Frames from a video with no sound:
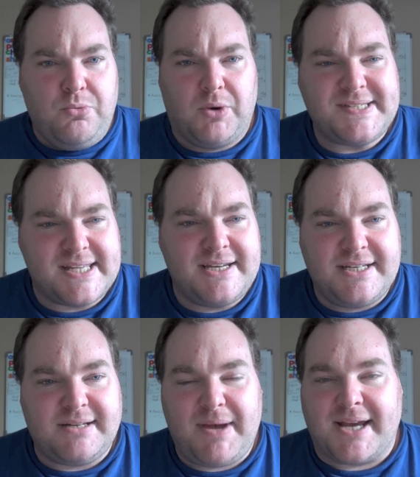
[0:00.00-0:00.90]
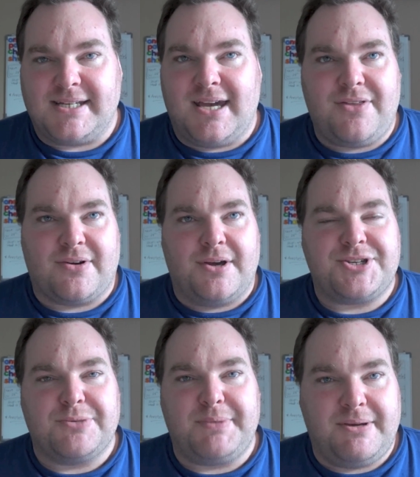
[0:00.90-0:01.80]
once they're knitted back together, I
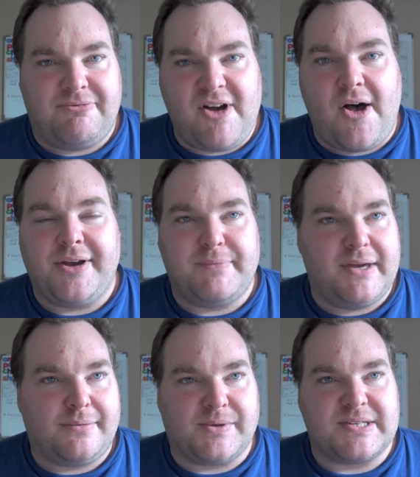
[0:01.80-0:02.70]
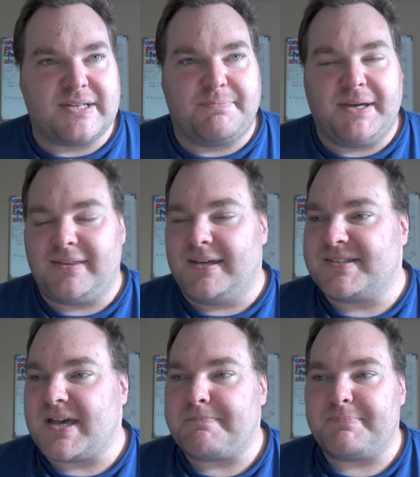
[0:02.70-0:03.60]
should be fine and be able to sort of pick
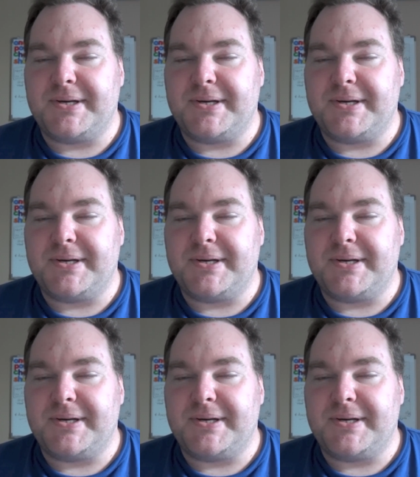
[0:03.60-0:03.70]
things up.